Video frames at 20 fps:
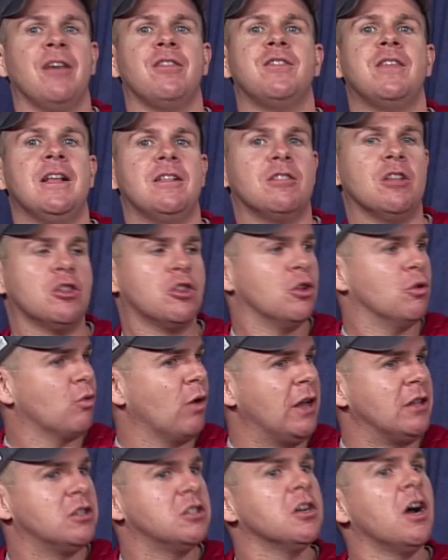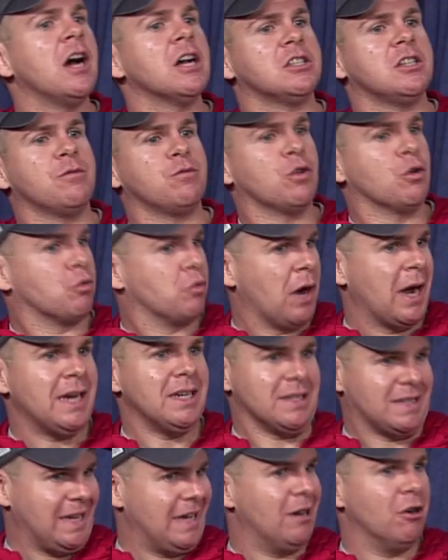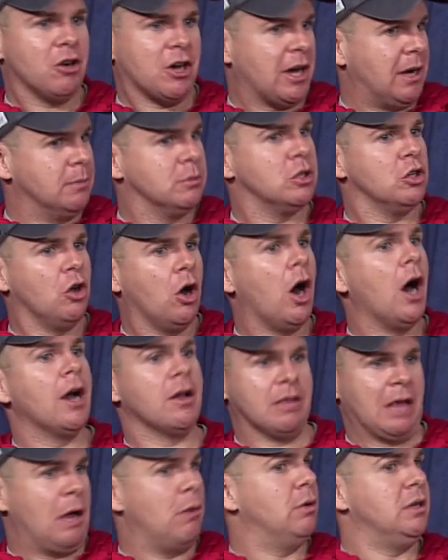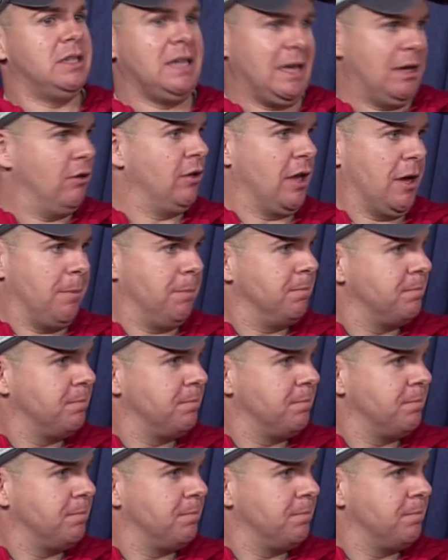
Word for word: think that the Red Sox, if the right deal comes along, they would deal him.